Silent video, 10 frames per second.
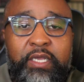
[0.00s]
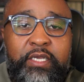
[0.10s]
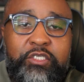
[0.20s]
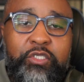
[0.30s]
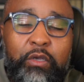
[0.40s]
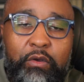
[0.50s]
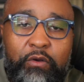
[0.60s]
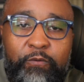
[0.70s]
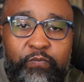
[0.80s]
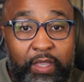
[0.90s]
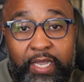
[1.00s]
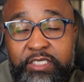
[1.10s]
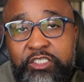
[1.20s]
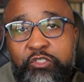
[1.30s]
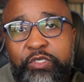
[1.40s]
So I
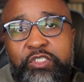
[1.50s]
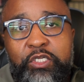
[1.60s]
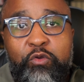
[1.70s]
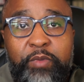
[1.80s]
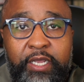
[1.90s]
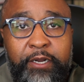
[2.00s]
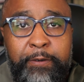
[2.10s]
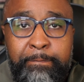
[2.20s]
actually switched to Luminaire,